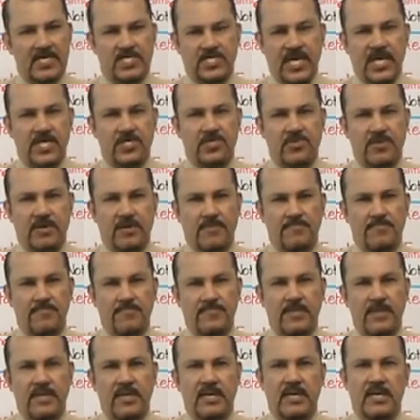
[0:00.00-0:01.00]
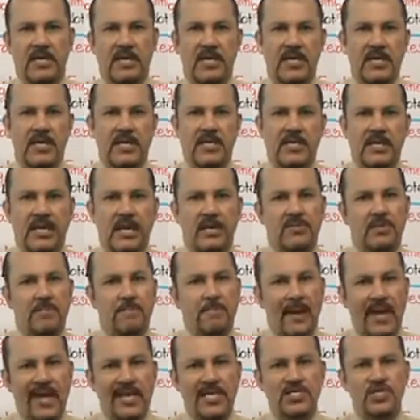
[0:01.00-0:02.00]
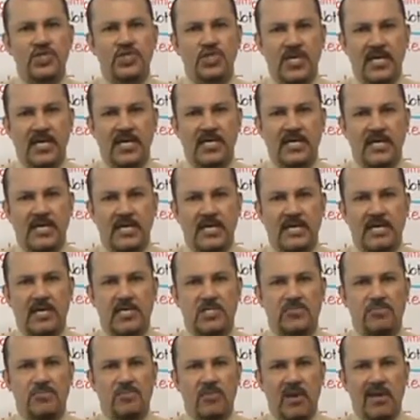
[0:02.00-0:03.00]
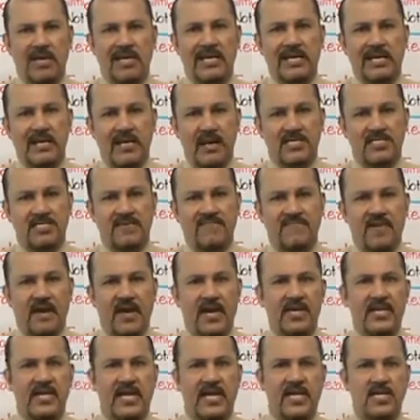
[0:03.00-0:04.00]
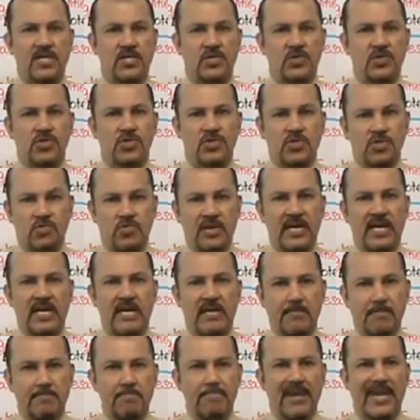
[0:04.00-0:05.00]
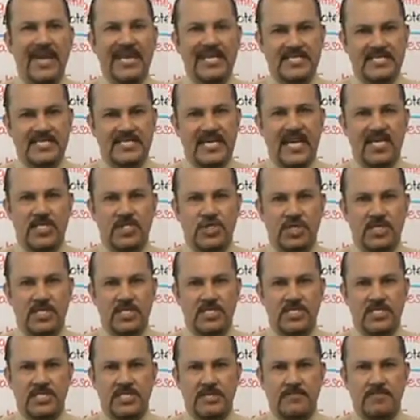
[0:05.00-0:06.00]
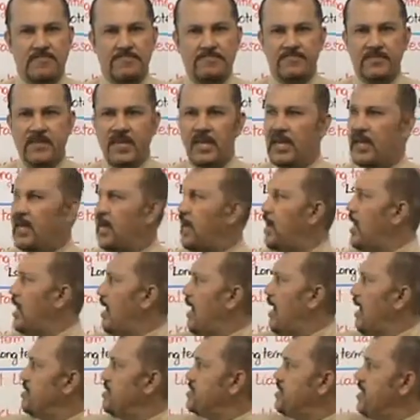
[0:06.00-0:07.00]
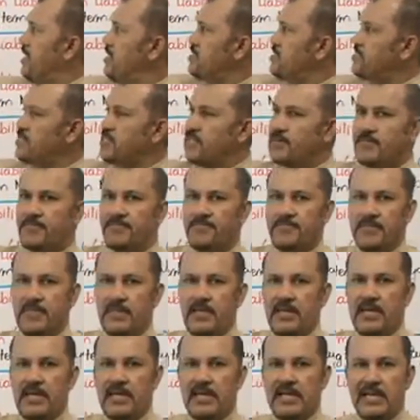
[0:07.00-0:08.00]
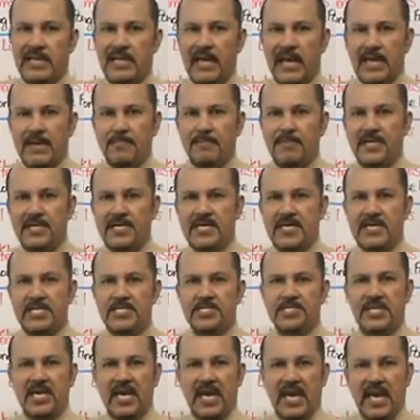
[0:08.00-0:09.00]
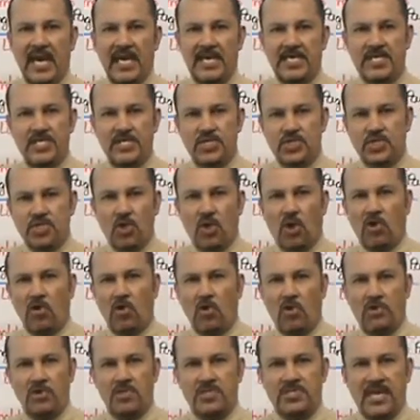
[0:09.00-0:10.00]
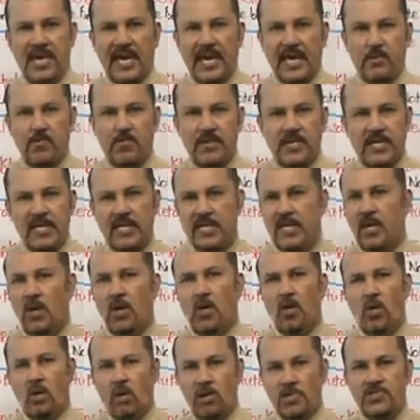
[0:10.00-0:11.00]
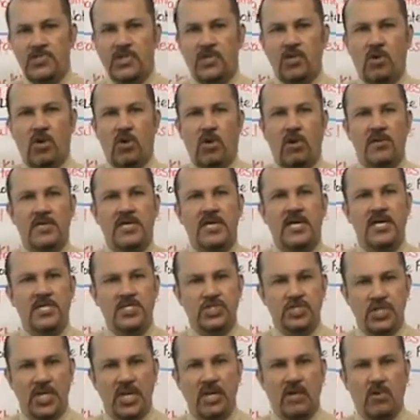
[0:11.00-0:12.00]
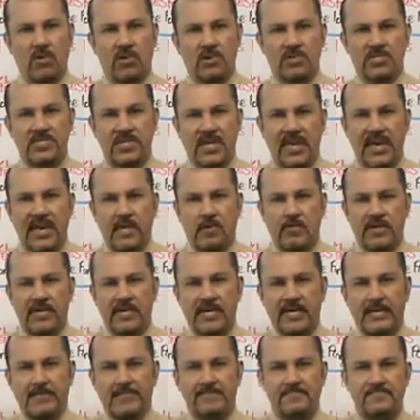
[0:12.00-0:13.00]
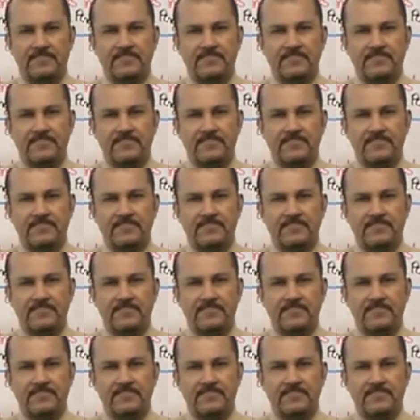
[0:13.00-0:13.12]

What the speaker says: etc. Now the balance sheet is broadly classified into three main sections: assets, liabilities, and stockholders' equity, also called shareholders' equity.